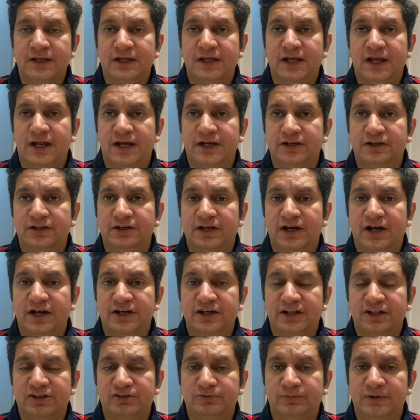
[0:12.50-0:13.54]
and I
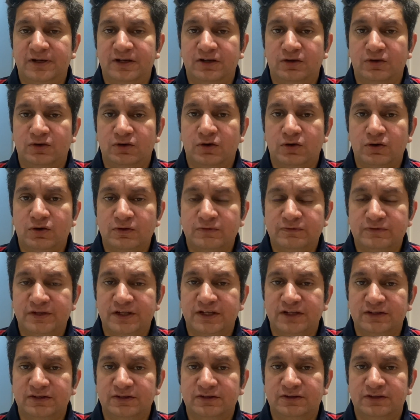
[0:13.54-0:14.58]
had explained a lot of
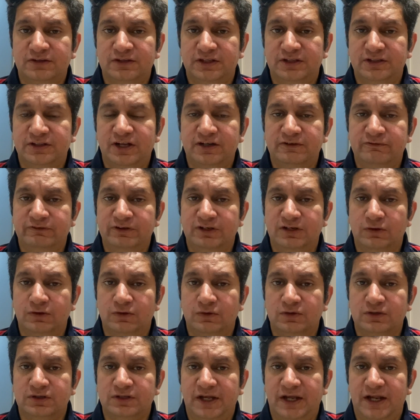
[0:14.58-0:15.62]
things in that
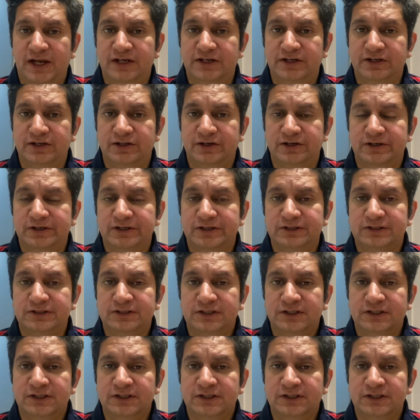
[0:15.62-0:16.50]
vlog, and